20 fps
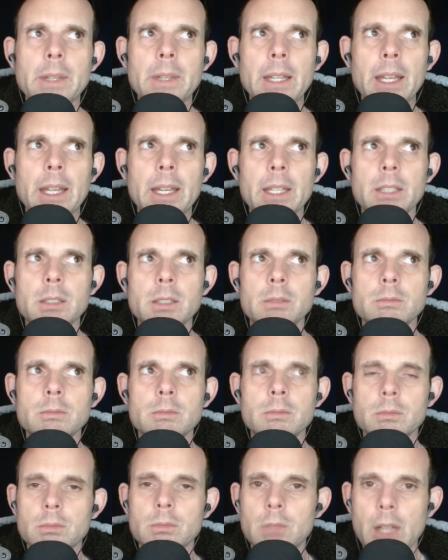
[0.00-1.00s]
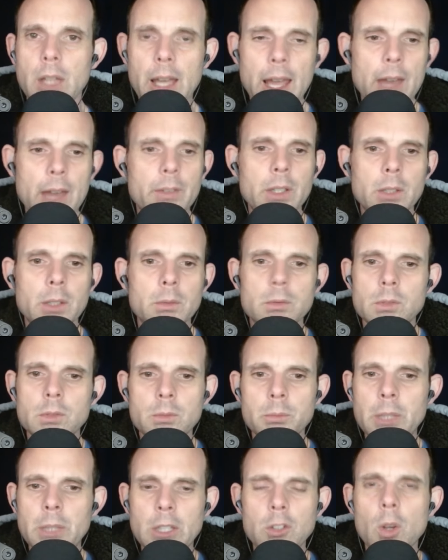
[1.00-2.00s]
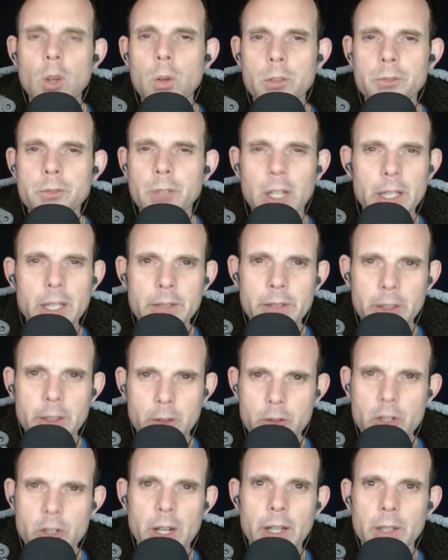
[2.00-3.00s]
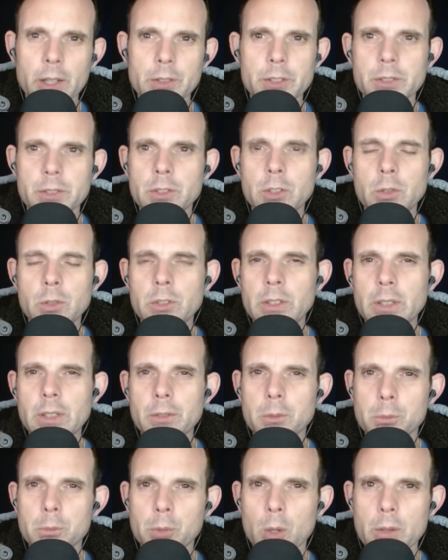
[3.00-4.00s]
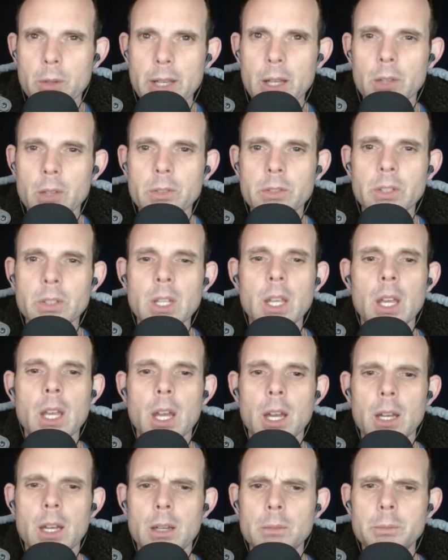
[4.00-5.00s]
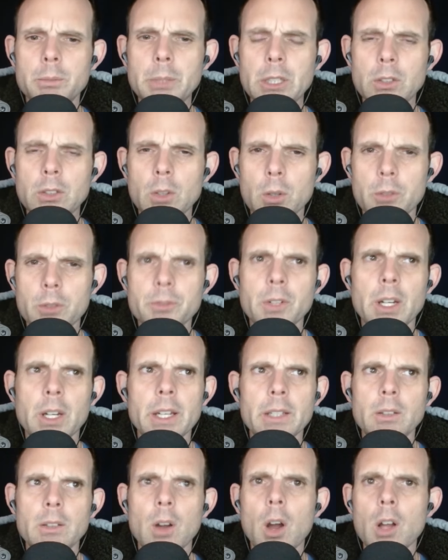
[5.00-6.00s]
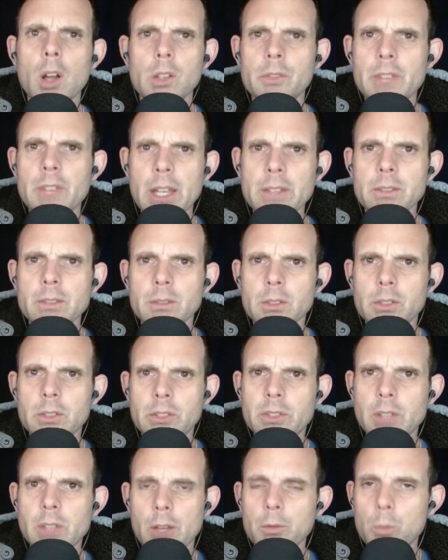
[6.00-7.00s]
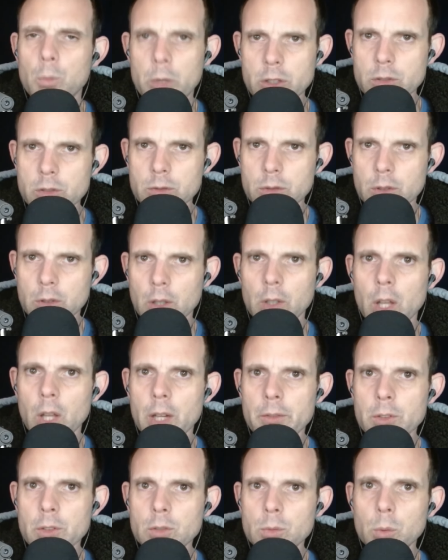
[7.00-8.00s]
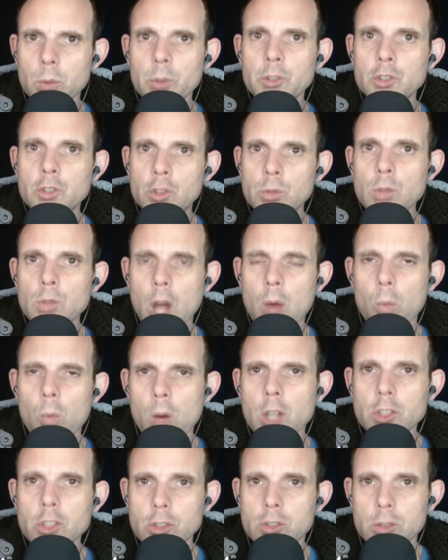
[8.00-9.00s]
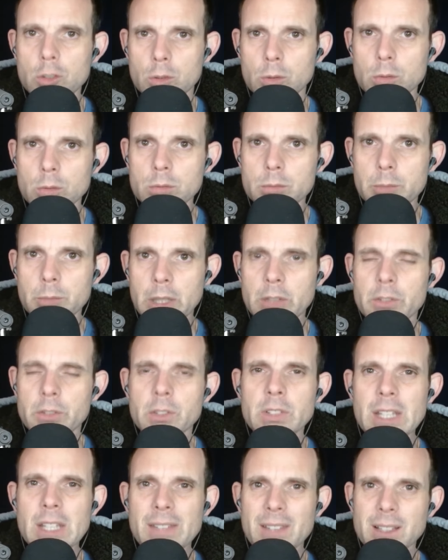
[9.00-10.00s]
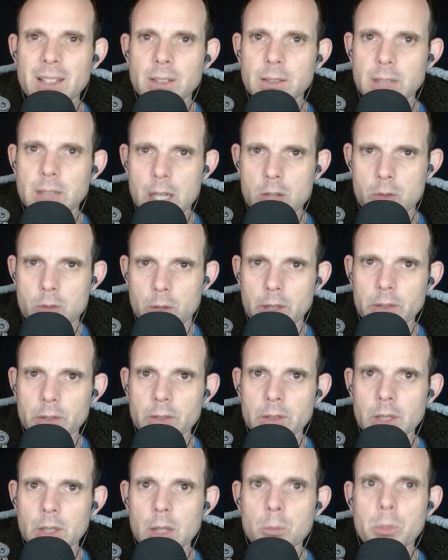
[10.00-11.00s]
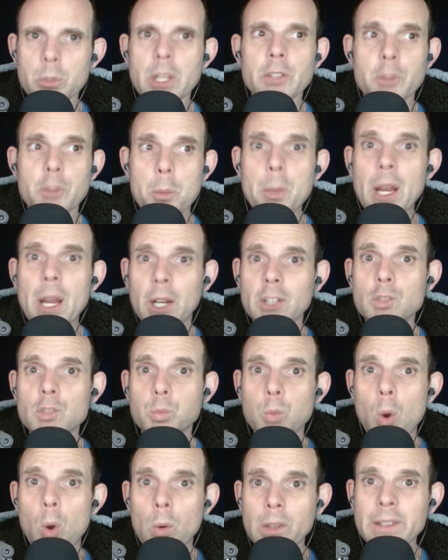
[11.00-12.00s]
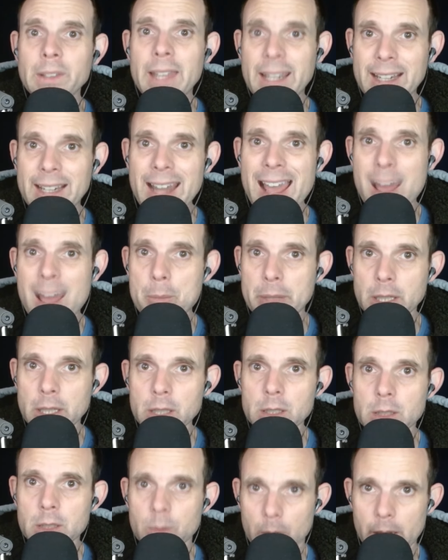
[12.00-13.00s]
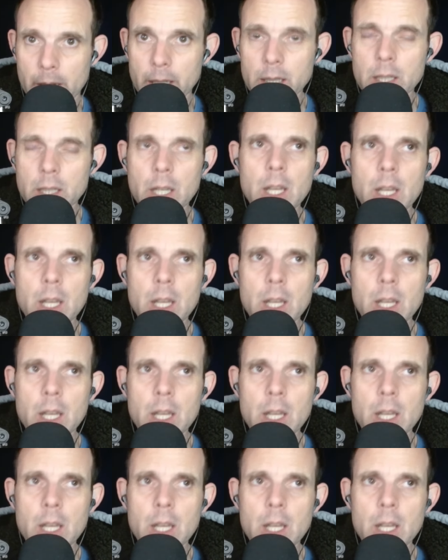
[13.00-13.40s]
and having being notified that your child is using different pronouns, being notified, all of that stuff, which a lot of the schools do not want to do because they're saying that's dangerous because the parents won't let it happen, right?